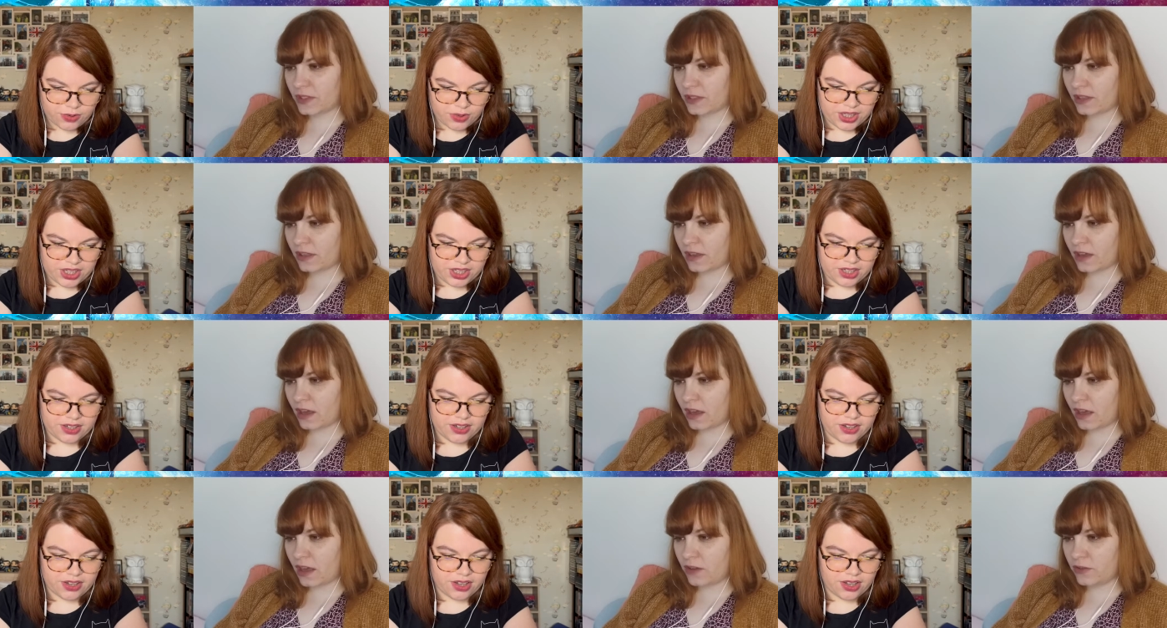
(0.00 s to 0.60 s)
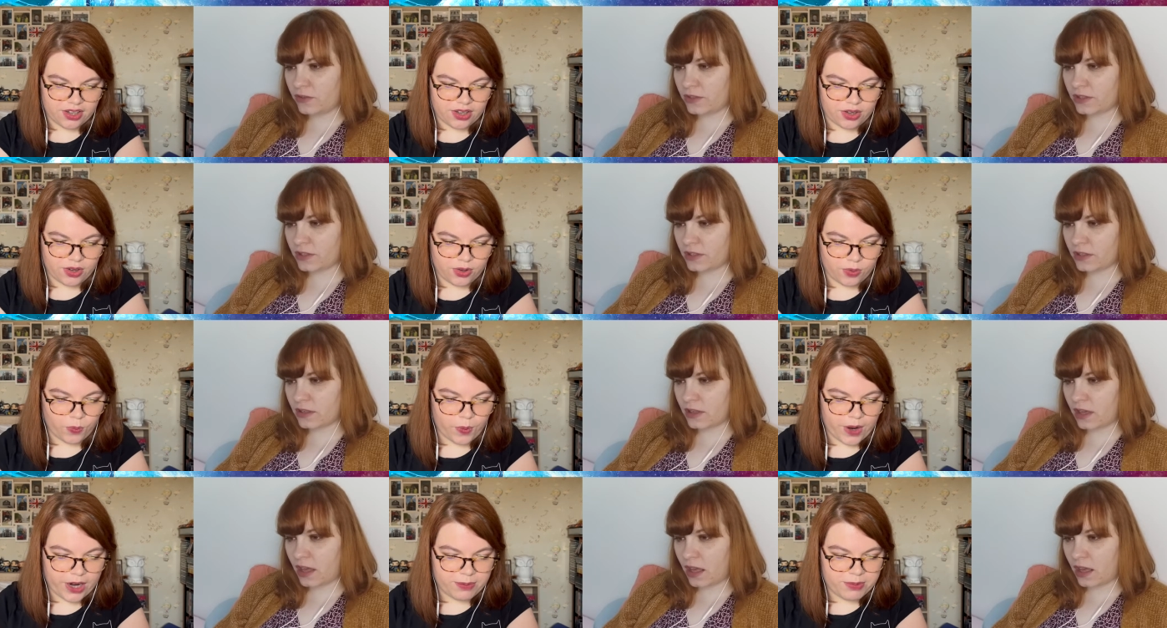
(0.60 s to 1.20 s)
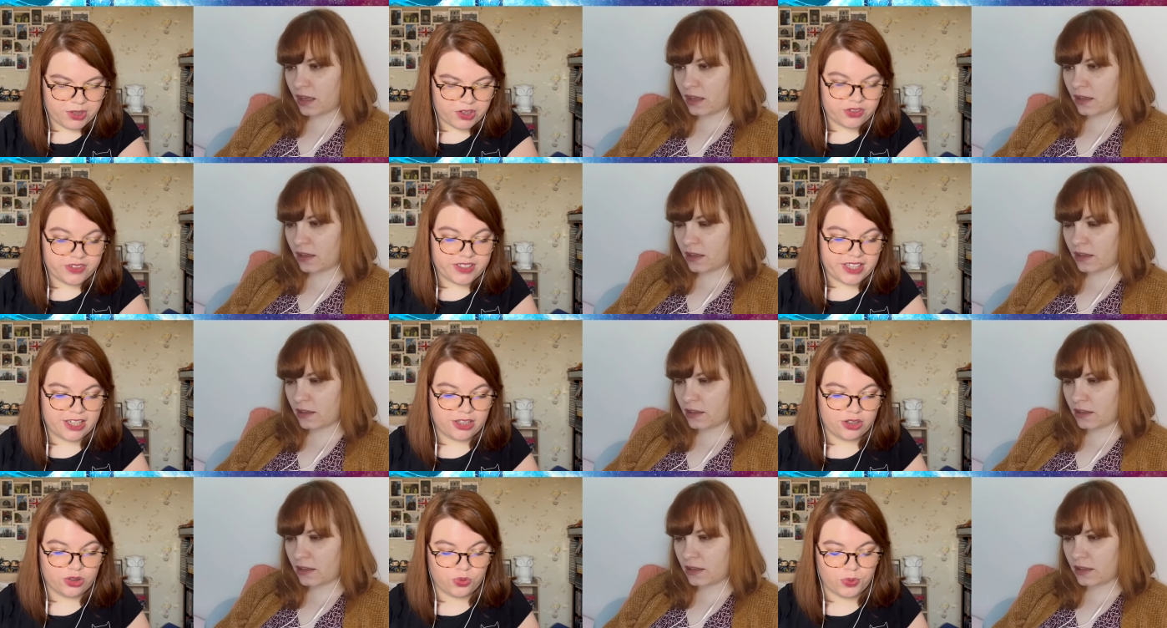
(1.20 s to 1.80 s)
Speaker 1: In uh, one minute
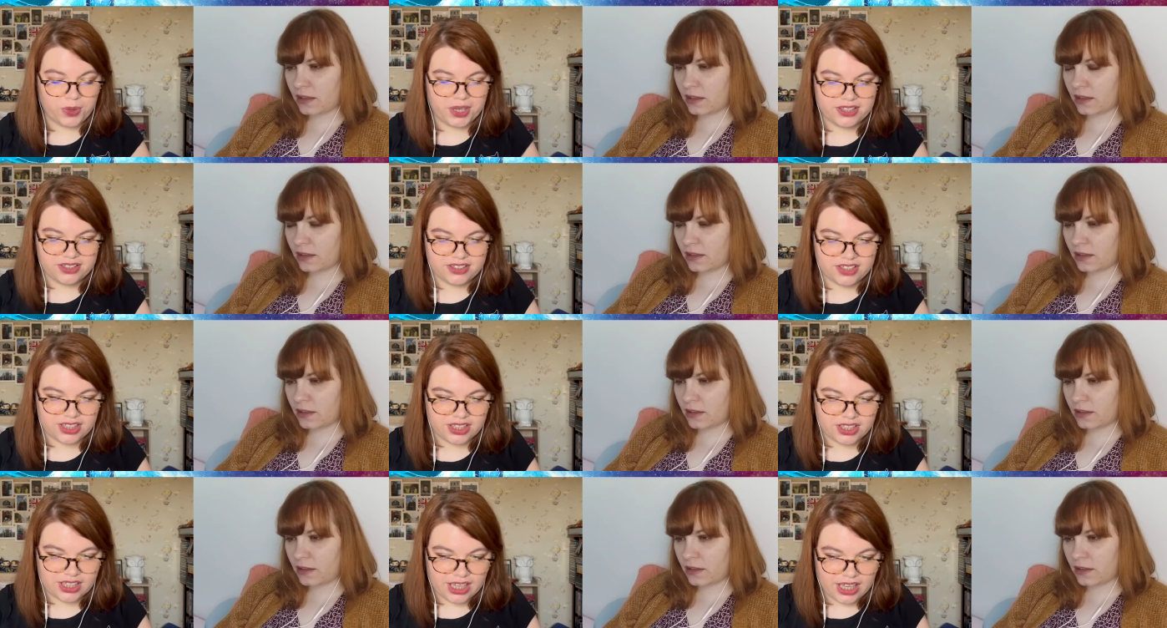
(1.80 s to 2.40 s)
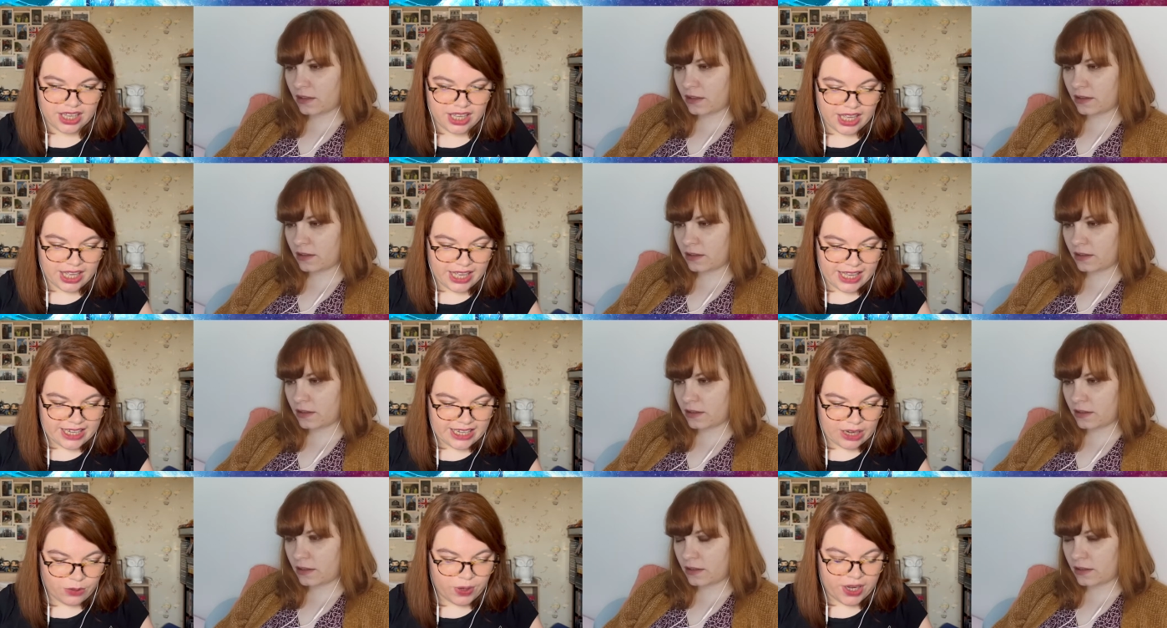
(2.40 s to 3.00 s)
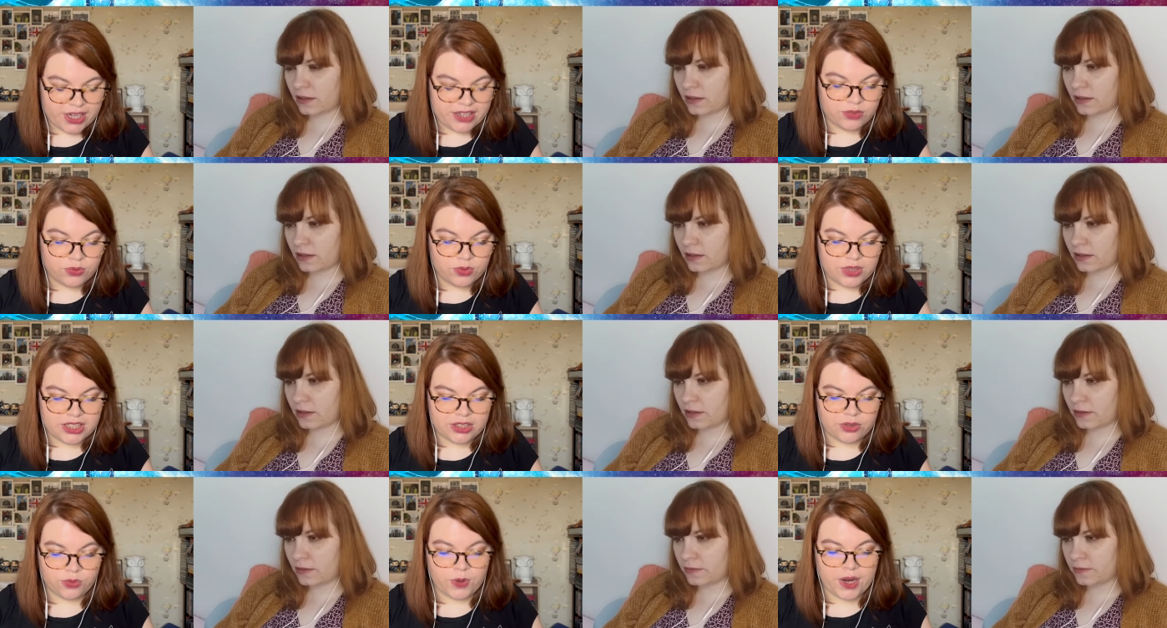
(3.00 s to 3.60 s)
and twenty, oh, and
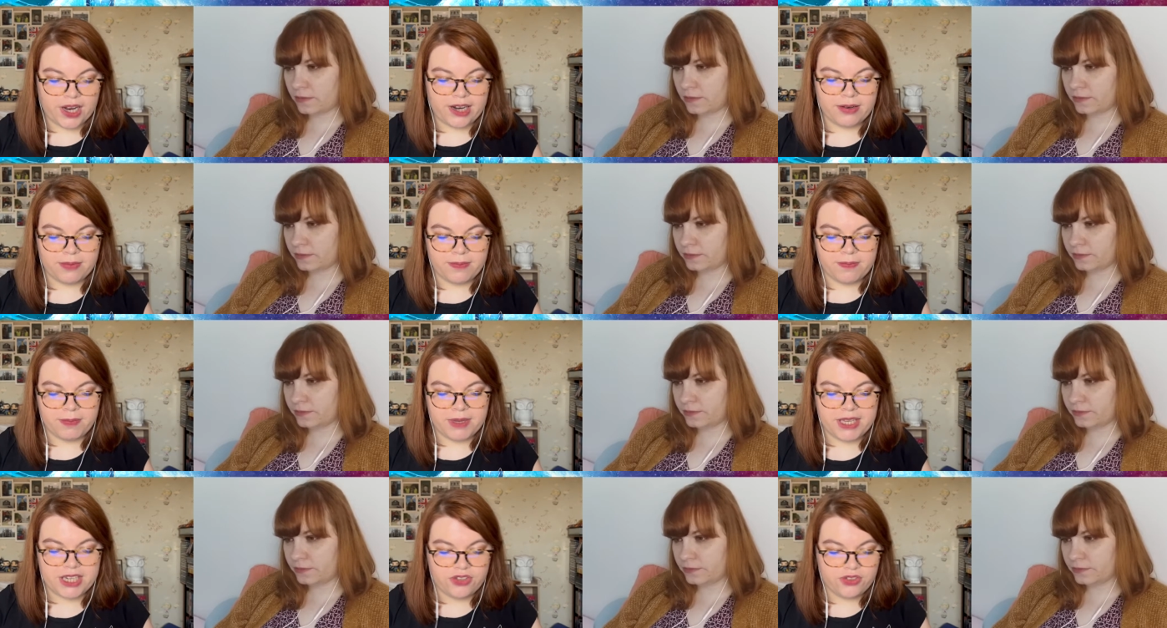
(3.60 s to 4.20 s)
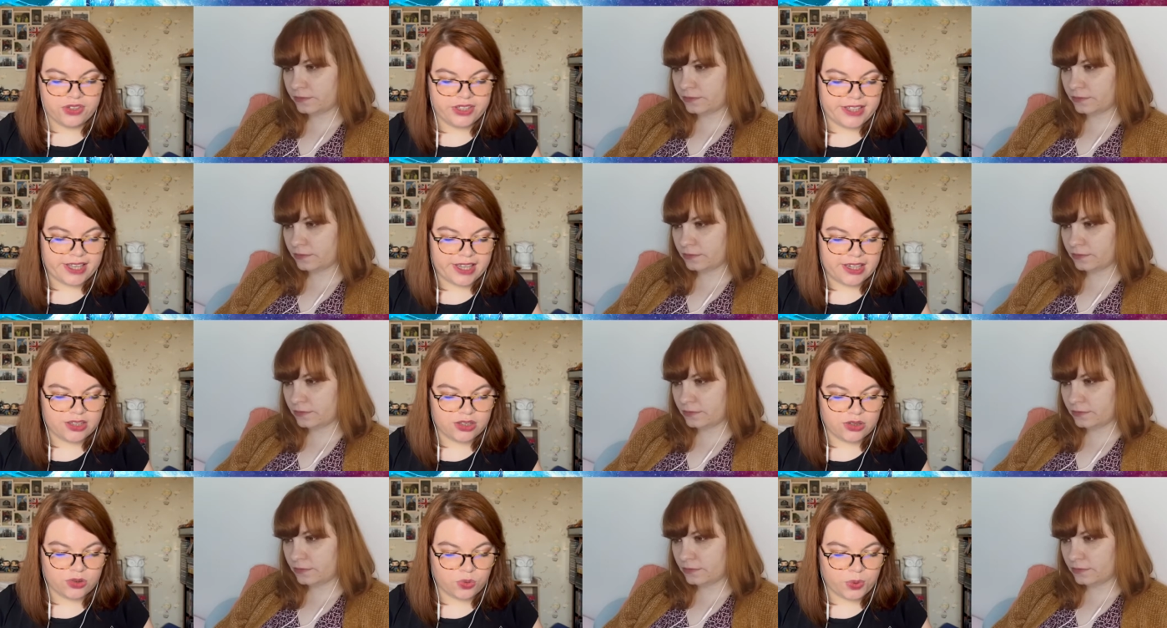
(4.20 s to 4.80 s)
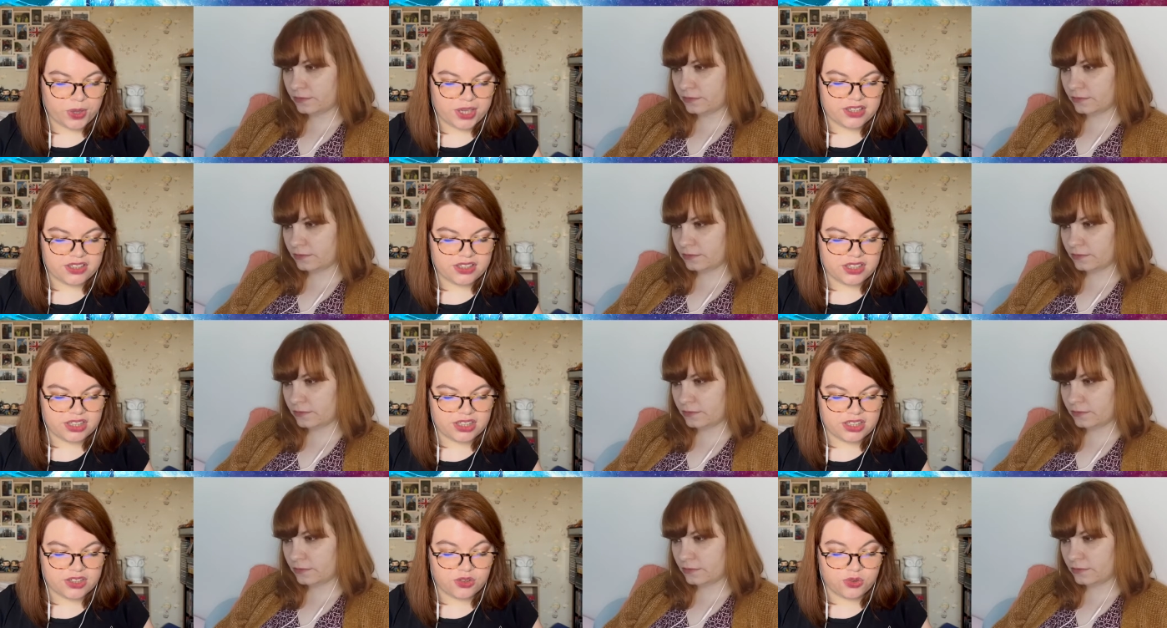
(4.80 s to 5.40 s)
in one minute and
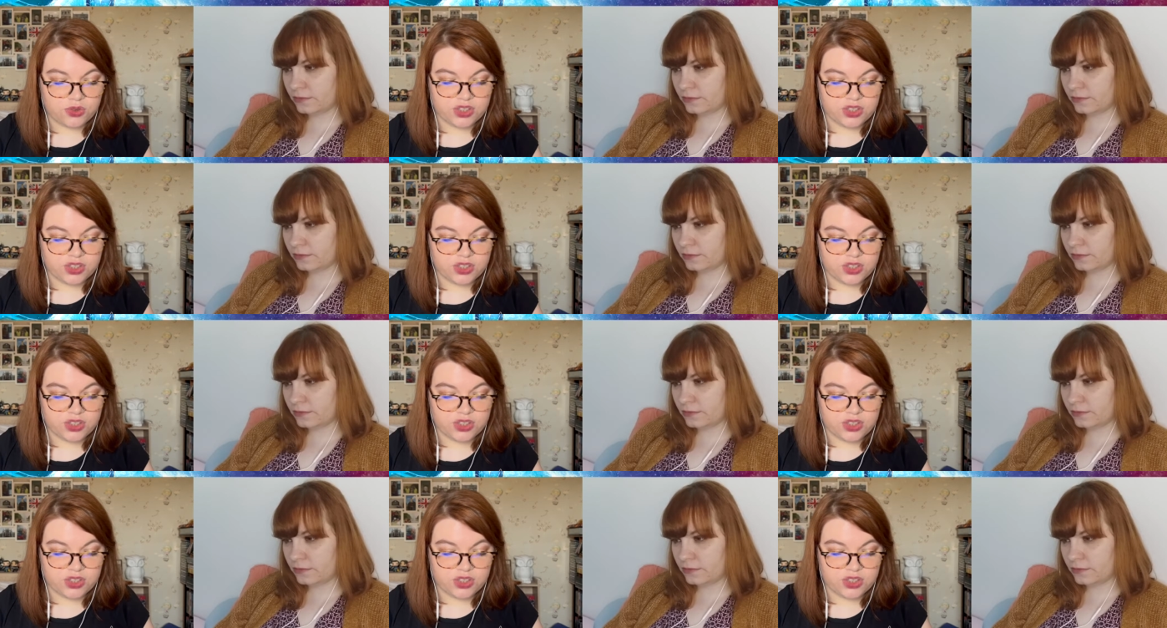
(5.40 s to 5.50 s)
twenty-two